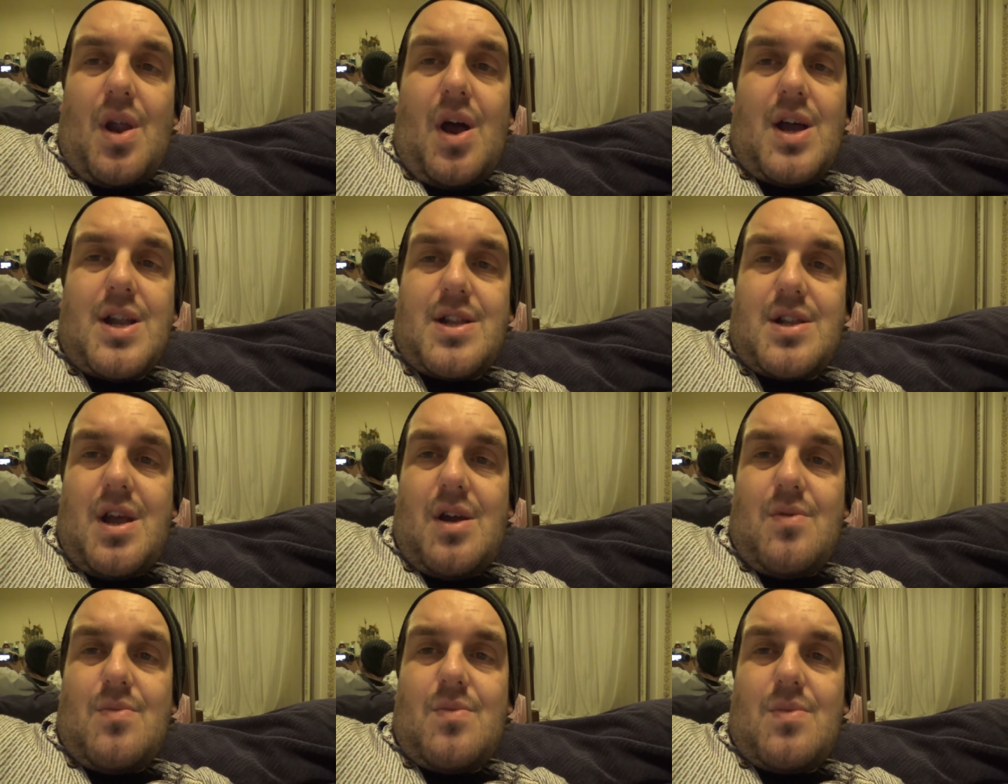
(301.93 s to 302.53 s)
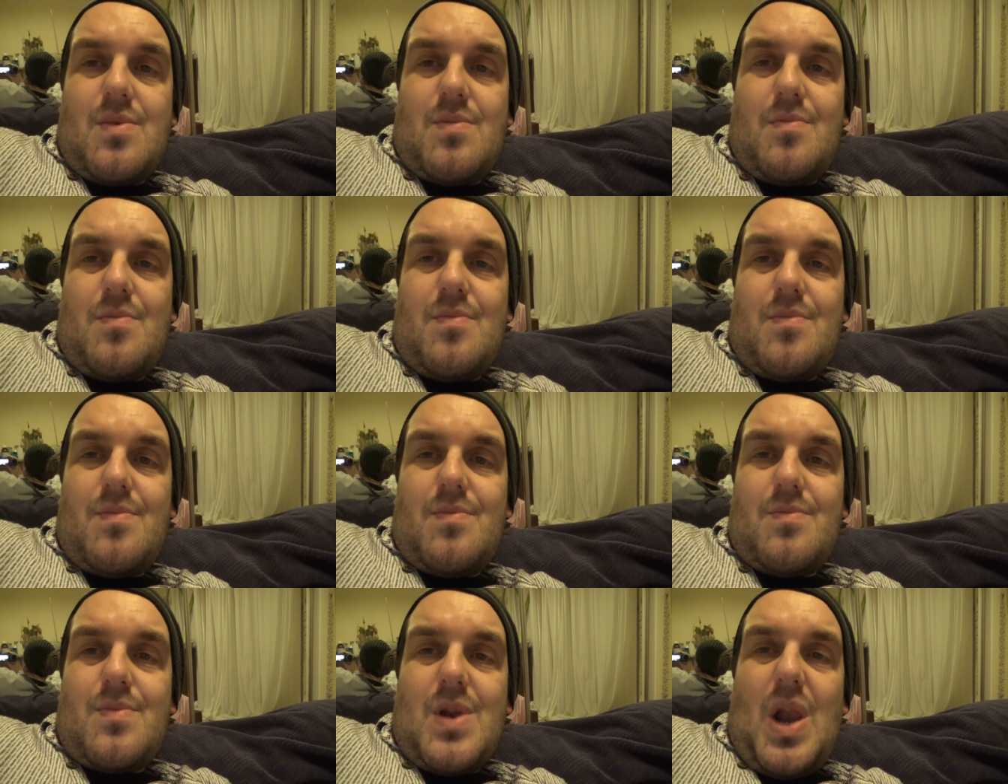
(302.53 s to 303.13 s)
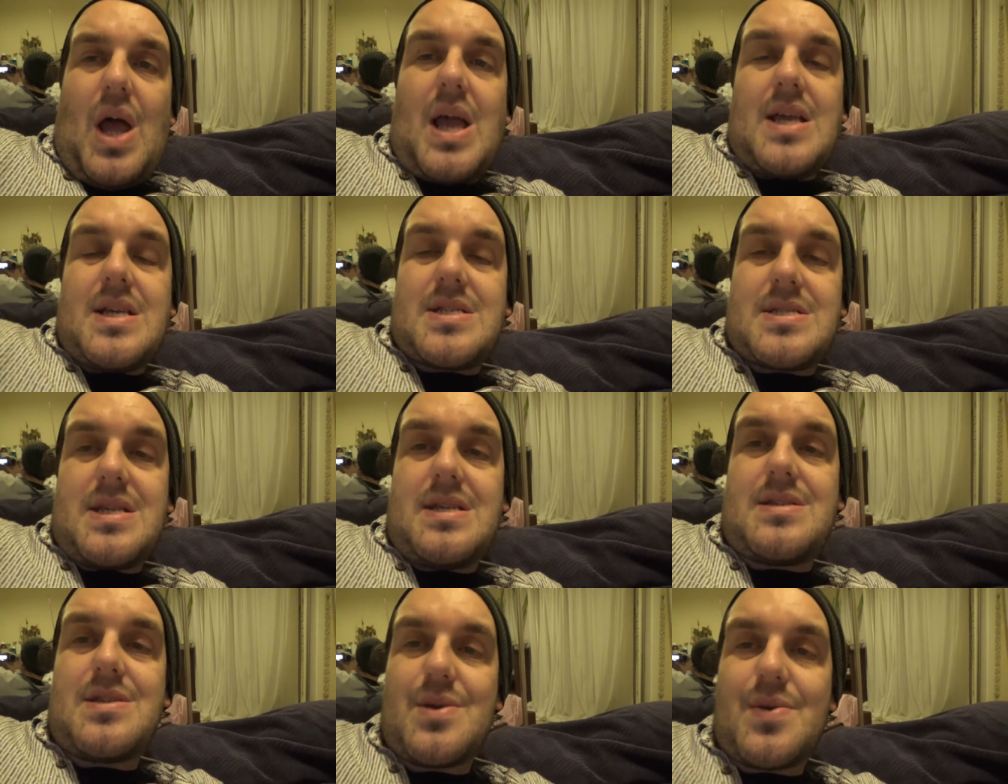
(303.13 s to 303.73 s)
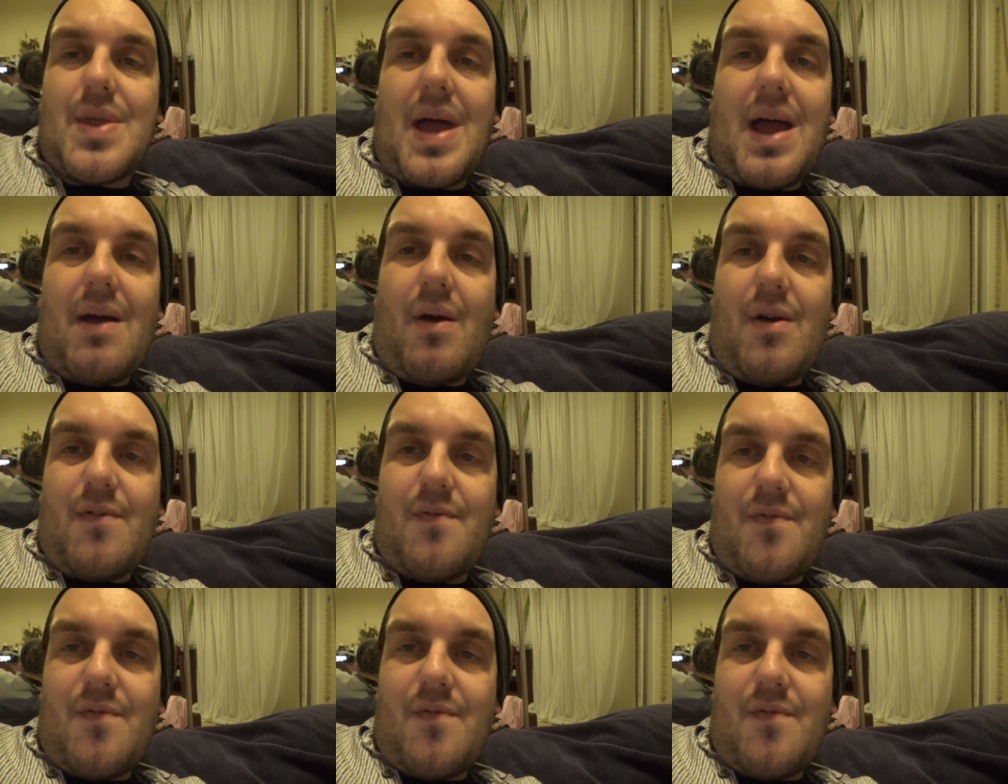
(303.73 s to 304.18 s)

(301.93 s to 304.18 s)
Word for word: I don't like sitting there. I